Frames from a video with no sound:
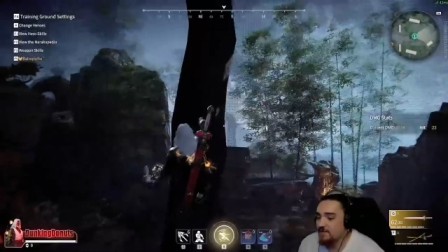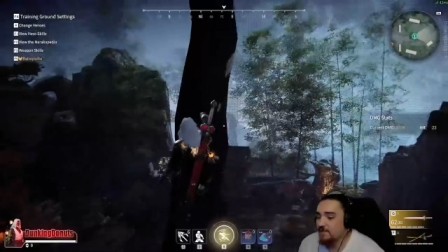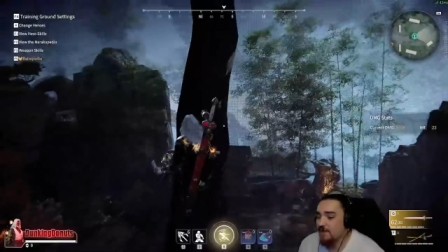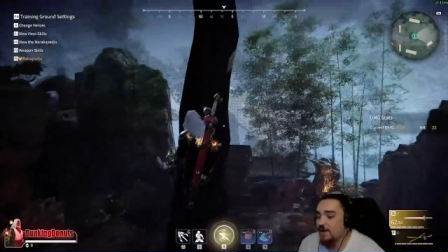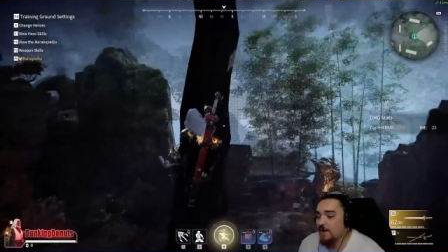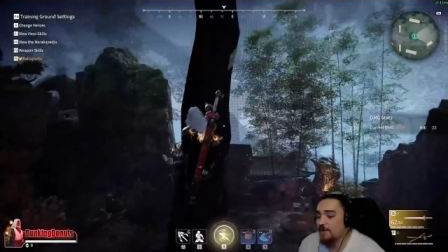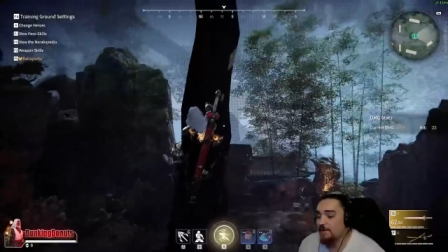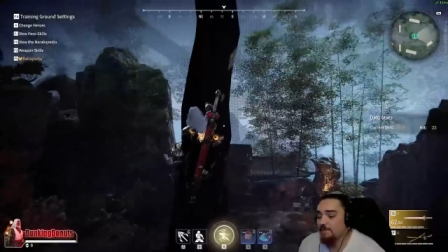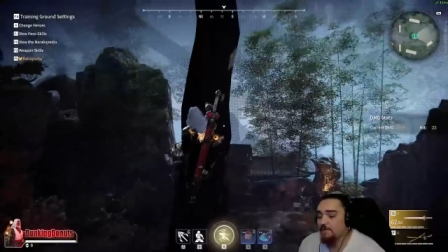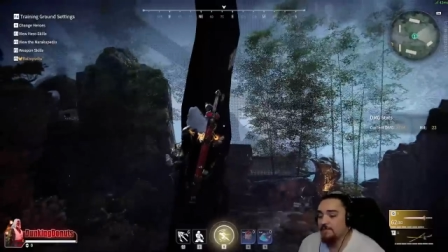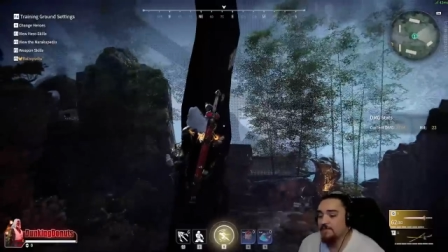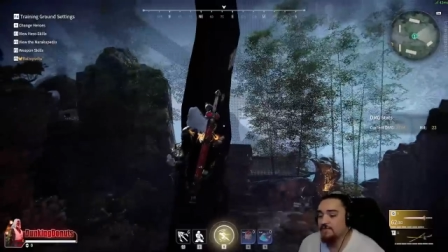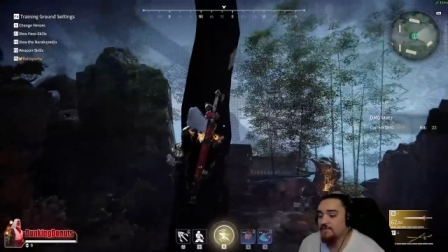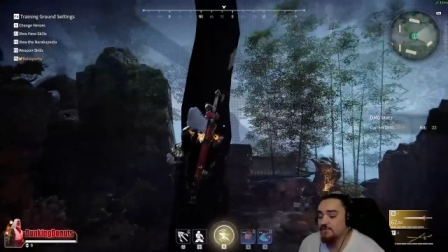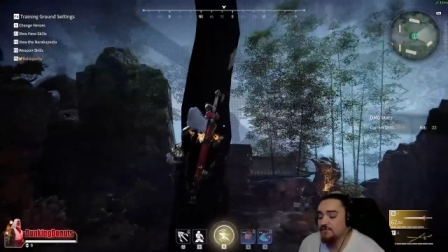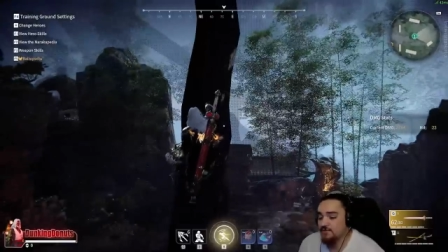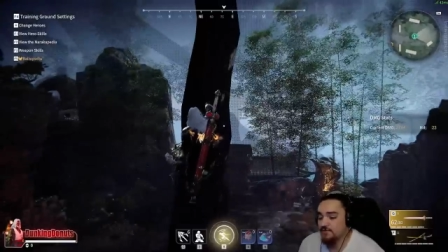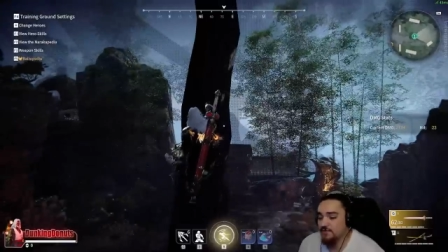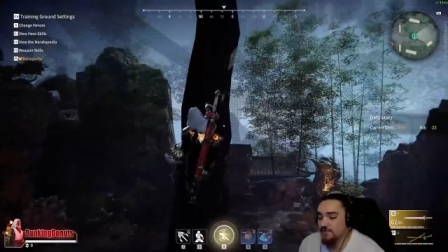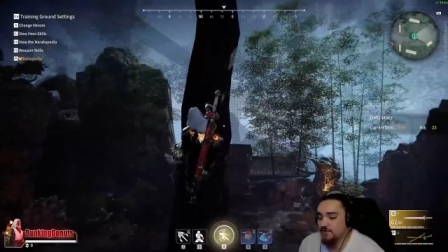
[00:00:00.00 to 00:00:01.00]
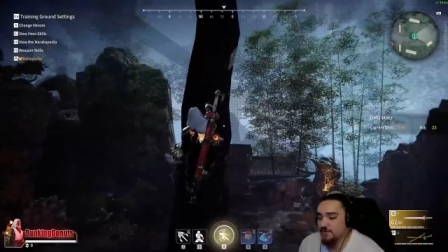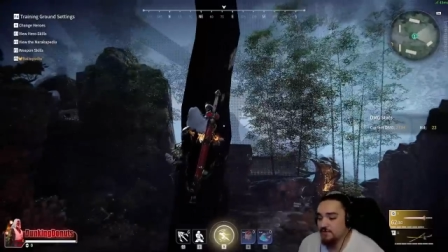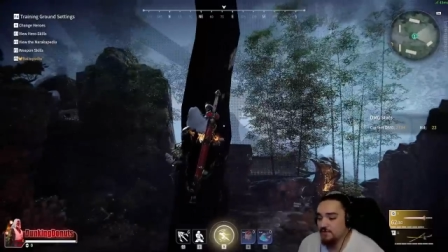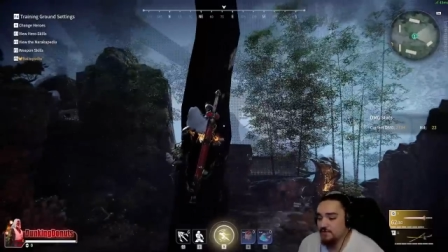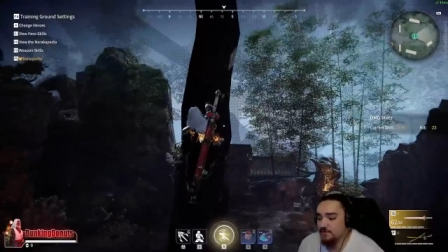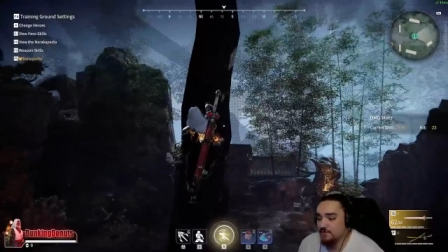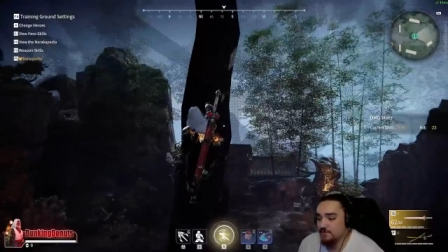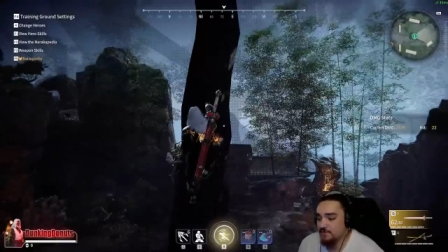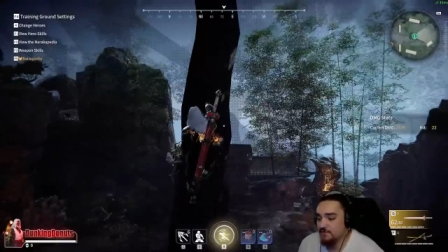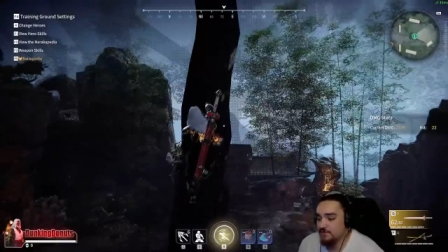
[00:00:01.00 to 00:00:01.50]
you up the tree,
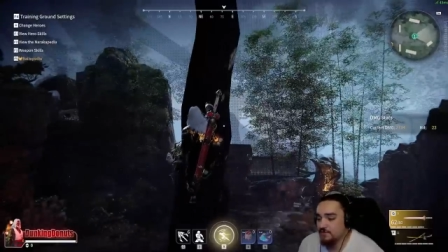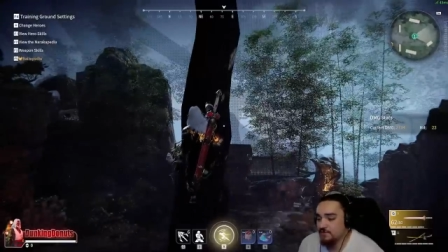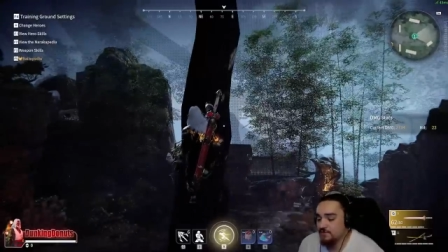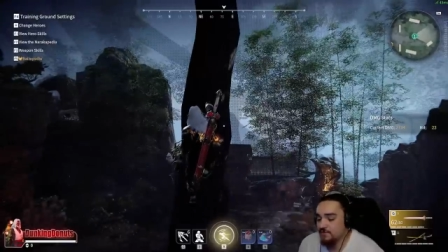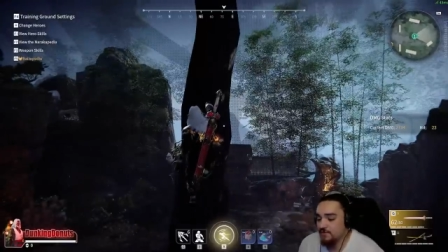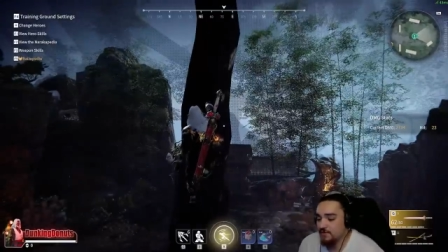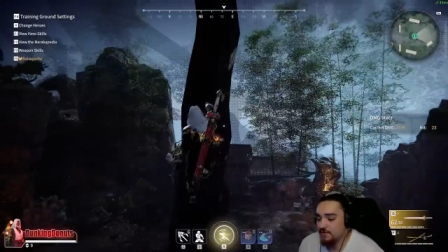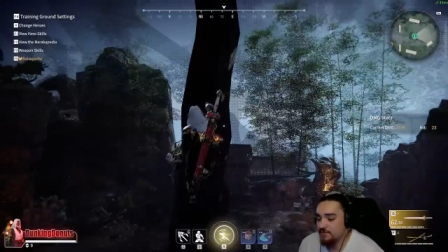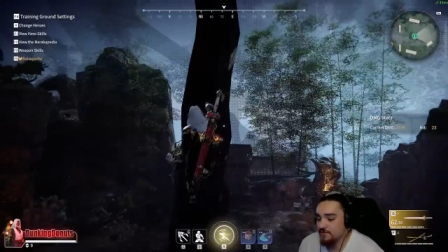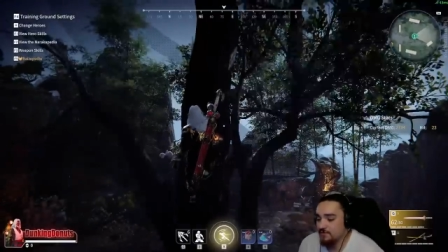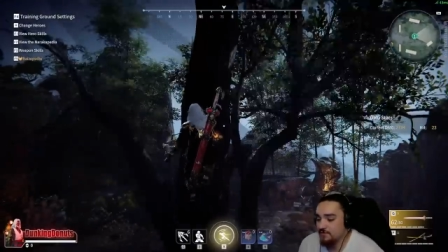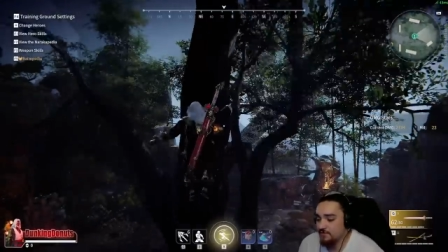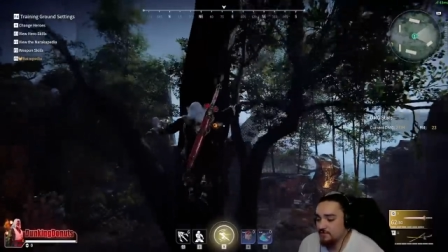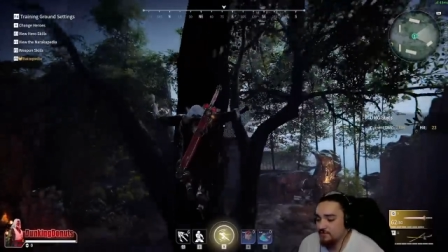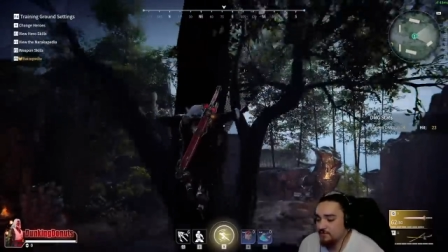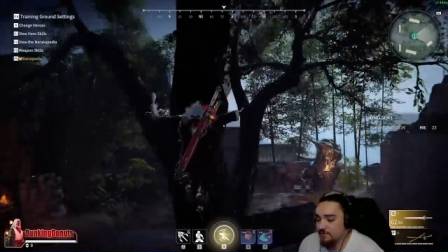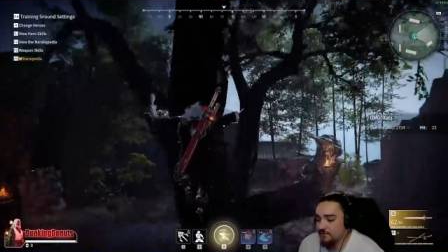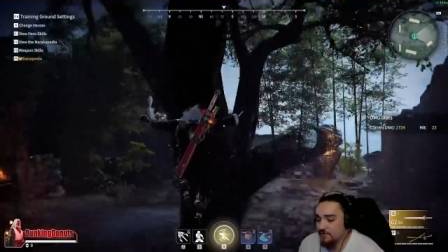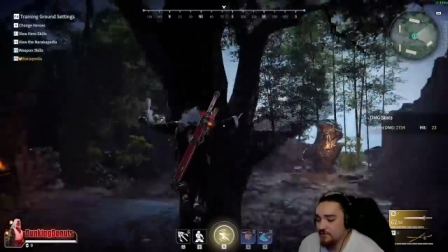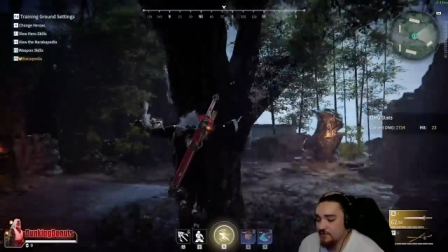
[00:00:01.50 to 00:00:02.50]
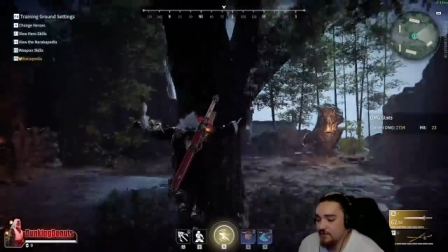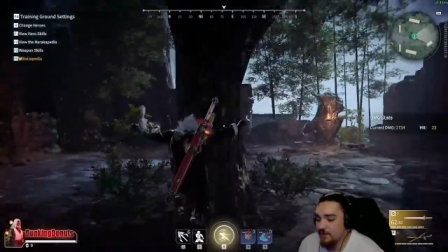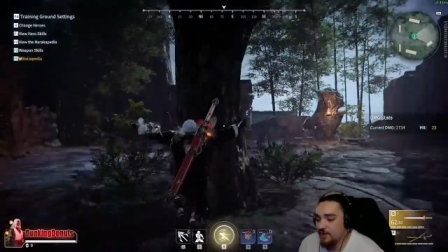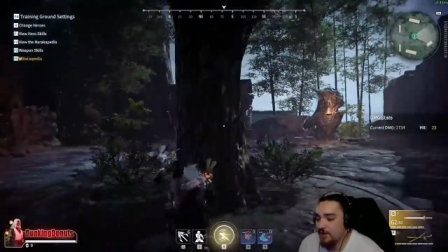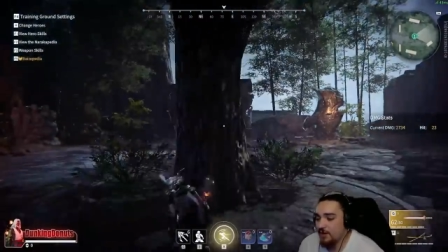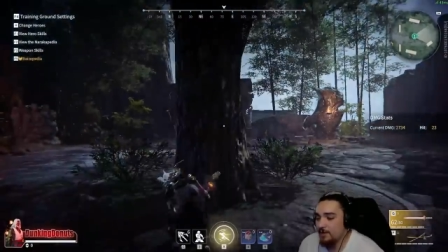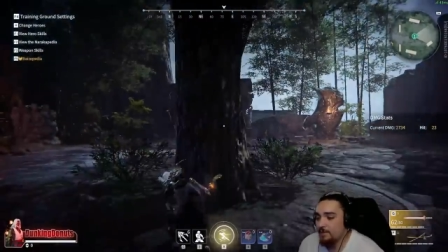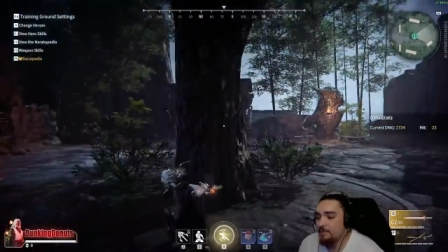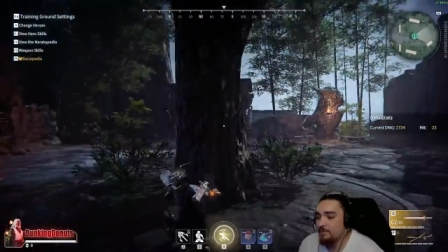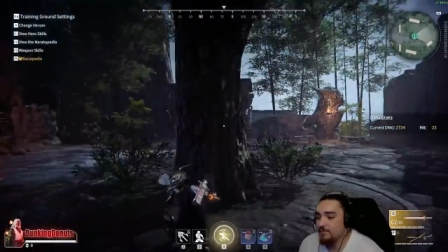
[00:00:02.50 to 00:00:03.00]
doing a sort of
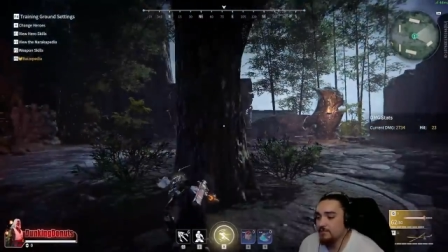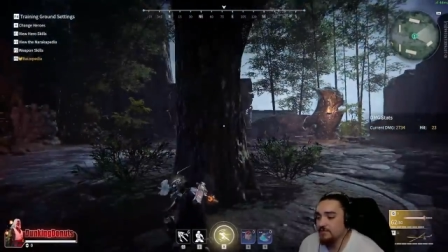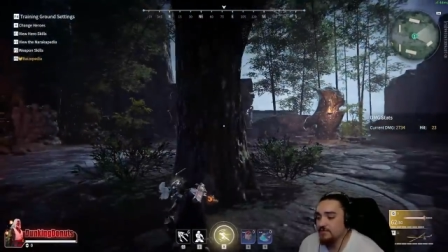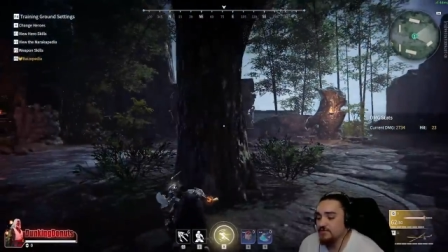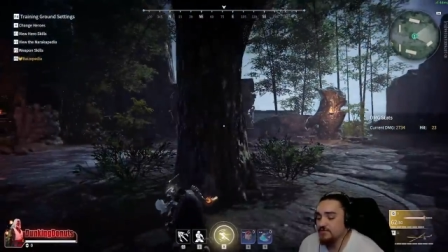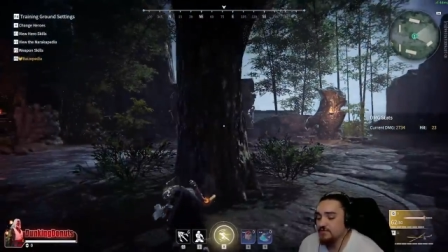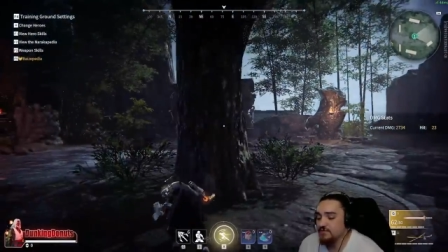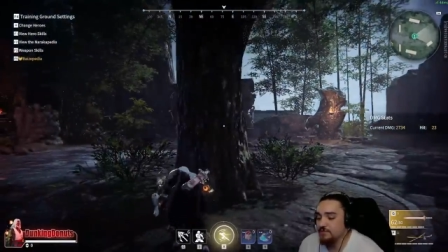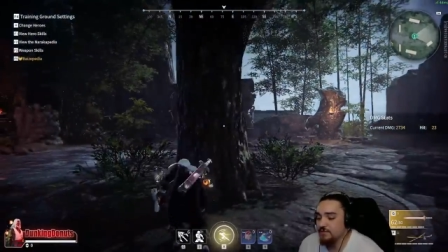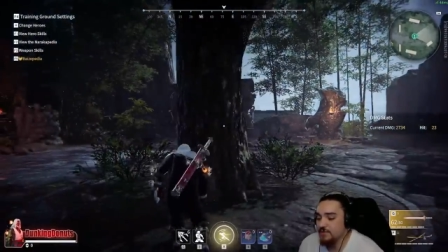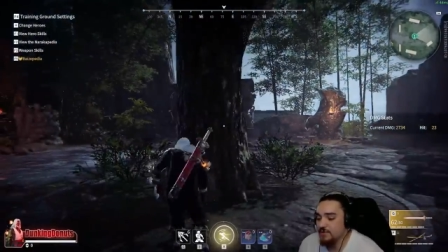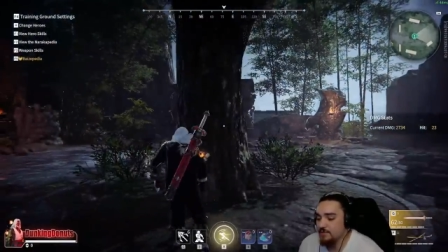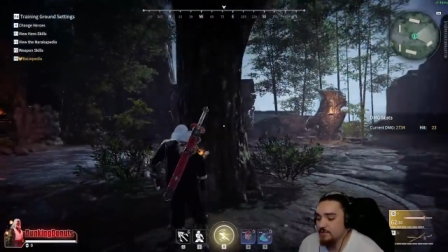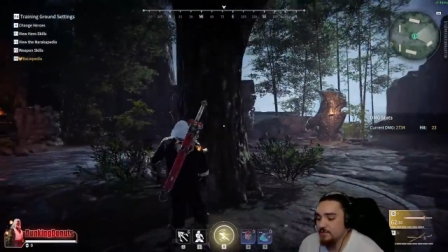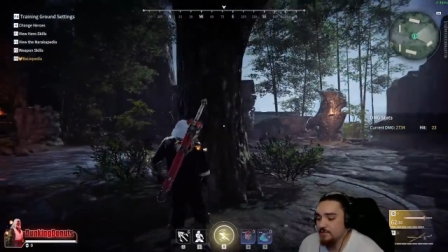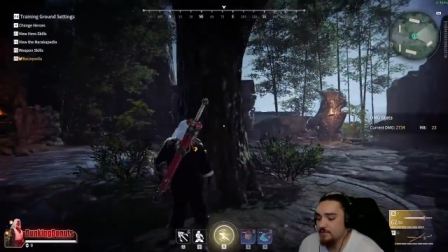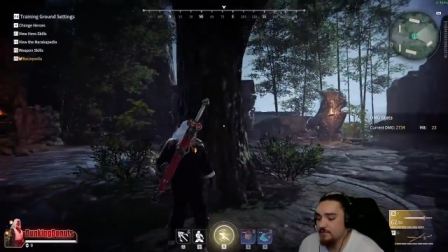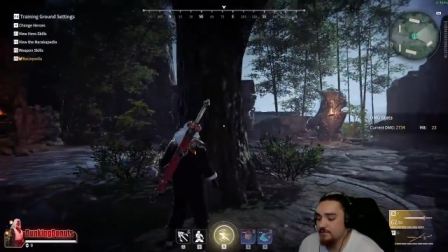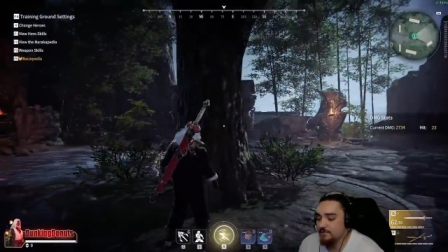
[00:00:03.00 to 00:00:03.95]
upward sweep.